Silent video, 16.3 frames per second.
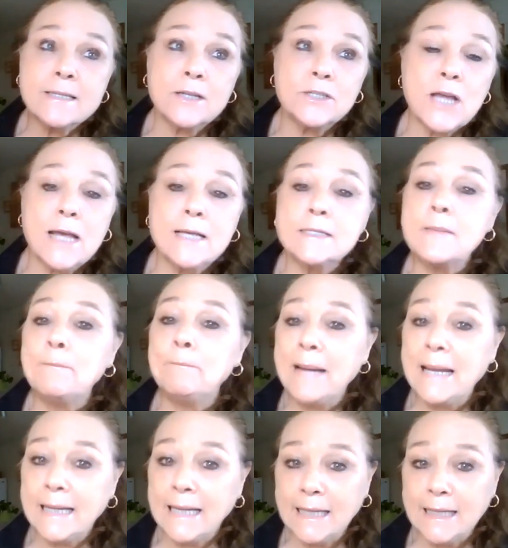such as
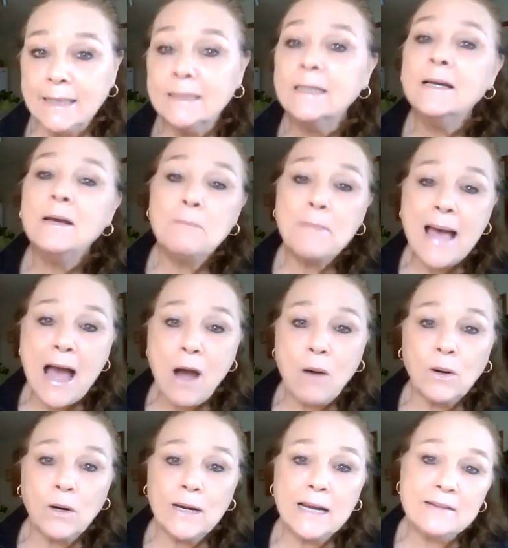money,
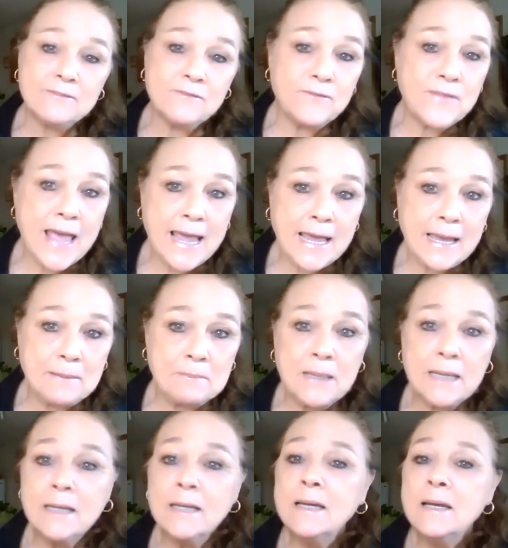power, and
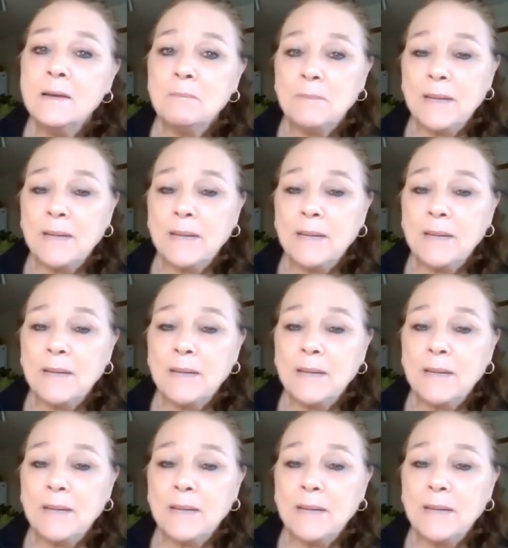fame.